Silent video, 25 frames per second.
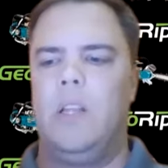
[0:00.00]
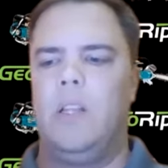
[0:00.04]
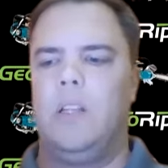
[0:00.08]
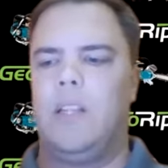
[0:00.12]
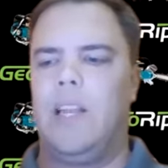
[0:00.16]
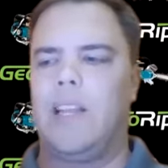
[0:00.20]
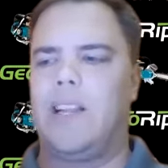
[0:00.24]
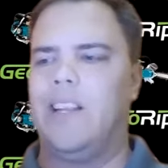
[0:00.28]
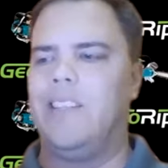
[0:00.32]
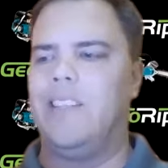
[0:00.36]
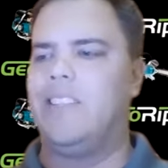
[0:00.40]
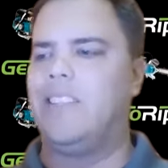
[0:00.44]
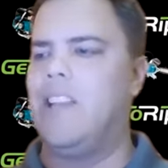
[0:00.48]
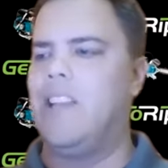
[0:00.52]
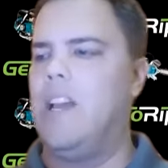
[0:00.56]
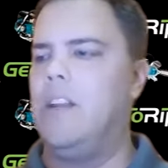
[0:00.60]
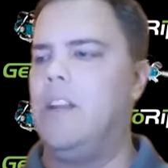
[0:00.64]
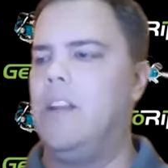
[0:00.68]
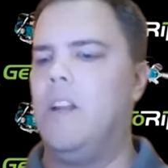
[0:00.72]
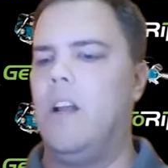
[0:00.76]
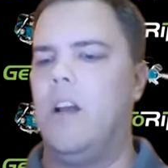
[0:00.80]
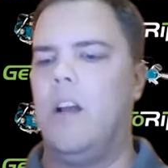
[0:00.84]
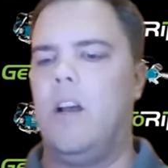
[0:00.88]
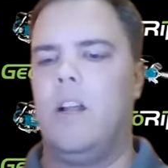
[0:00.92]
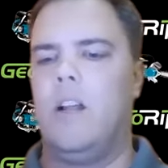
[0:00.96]
Like I
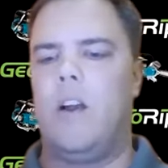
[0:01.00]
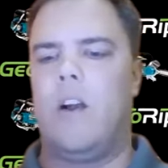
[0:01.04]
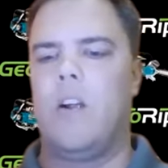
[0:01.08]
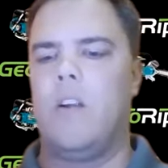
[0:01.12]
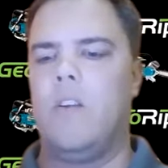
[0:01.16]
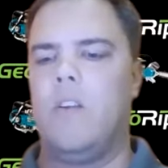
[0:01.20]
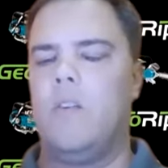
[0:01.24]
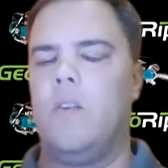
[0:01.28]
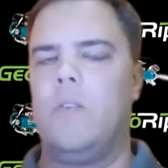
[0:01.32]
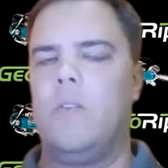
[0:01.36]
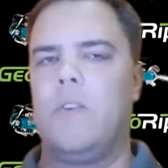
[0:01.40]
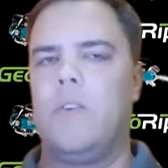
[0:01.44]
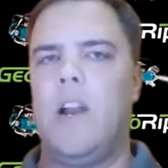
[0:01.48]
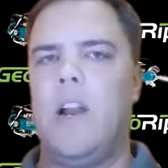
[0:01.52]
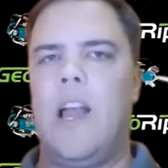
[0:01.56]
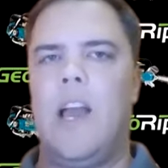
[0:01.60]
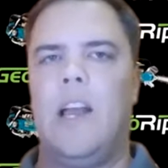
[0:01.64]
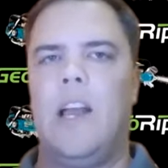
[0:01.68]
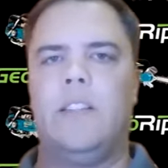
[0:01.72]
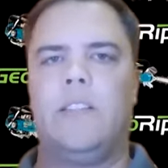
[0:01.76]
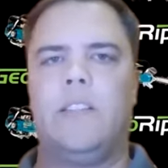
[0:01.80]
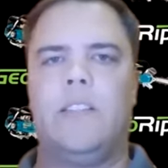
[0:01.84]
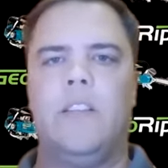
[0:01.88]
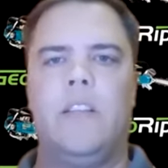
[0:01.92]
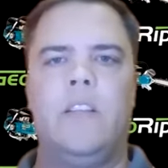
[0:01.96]
said, our owner had
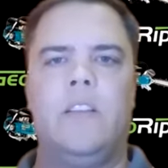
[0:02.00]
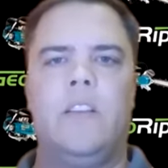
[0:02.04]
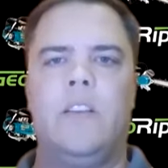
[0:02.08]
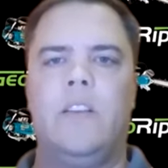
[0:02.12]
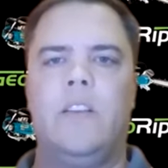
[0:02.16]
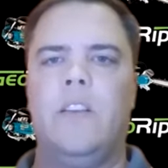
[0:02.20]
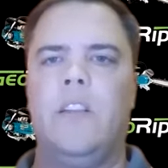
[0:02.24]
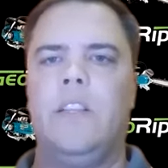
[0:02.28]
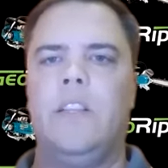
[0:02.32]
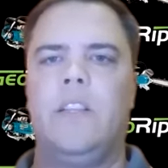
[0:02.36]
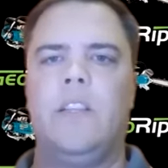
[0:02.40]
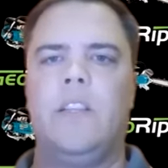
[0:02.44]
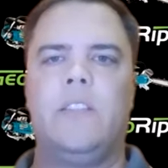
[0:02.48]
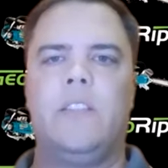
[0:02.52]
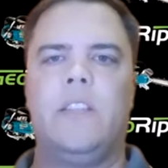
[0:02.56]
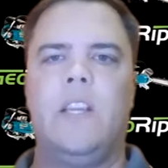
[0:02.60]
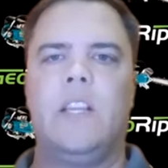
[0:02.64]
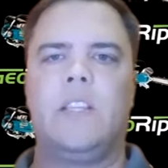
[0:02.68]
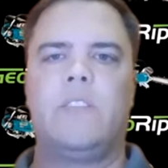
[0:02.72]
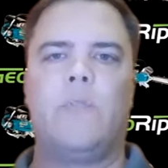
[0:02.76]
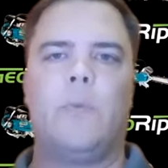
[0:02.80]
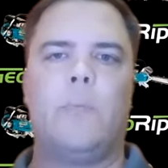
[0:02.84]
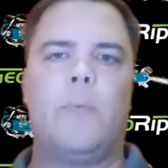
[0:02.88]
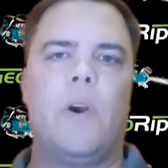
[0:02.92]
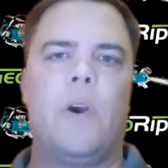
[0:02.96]
it sitting underneath his
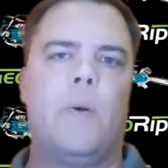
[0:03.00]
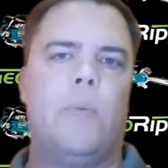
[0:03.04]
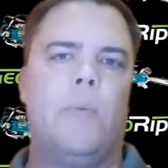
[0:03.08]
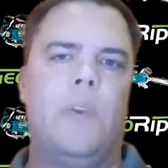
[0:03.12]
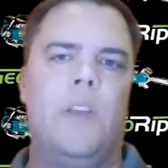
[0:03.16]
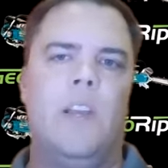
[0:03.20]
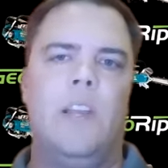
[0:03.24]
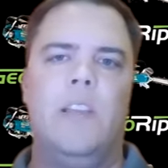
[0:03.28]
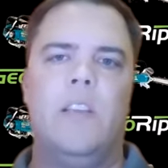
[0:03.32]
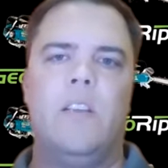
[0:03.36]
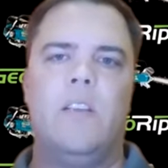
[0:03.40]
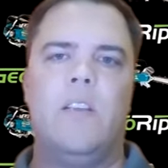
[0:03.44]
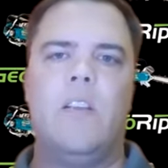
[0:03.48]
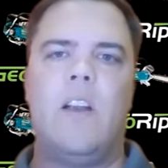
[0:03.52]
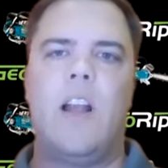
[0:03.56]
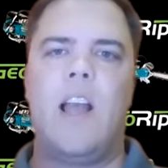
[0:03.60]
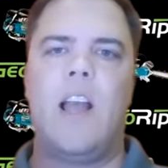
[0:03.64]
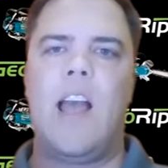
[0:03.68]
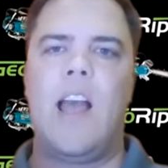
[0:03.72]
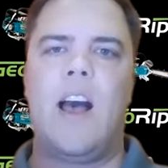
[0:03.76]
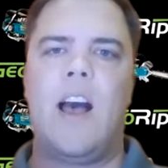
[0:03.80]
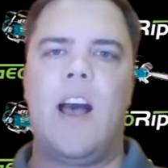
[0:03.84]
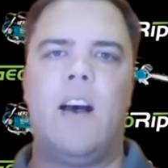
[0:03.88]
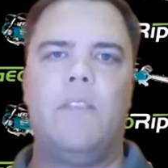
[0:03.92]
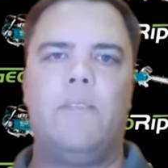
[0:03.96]
desk for probably 1.5
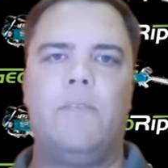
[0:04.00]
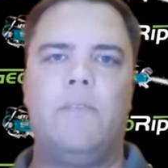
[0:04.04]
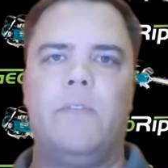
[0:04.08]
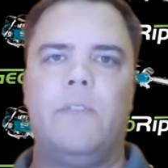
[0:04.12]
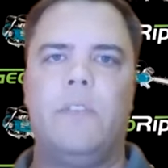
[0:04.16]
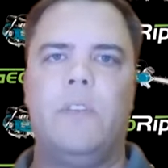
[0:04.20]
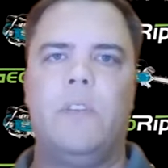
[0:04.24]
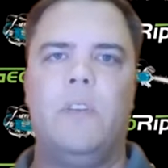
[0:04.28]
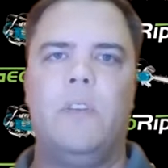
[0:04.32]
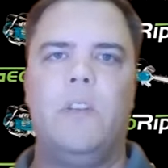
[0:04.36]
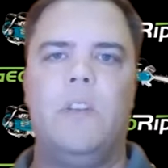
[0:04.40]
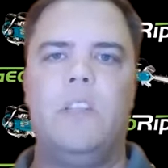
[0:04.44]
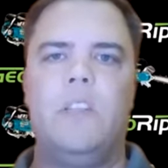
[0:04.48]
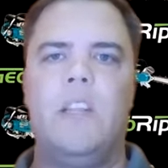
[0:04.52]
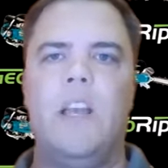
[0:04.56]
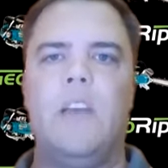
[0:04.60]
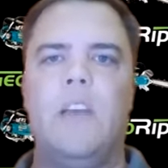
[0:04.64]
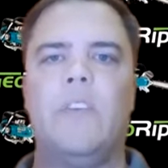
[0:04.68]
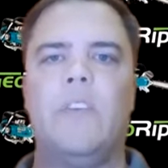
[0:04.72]
years, never